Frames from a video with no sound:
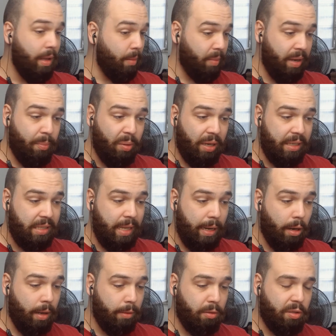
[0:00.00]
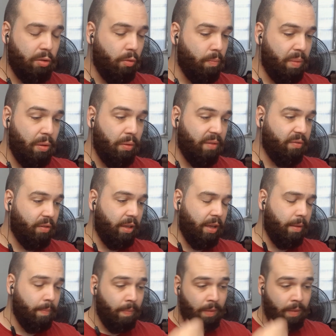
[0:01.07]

manipulates that auto tune beautifully,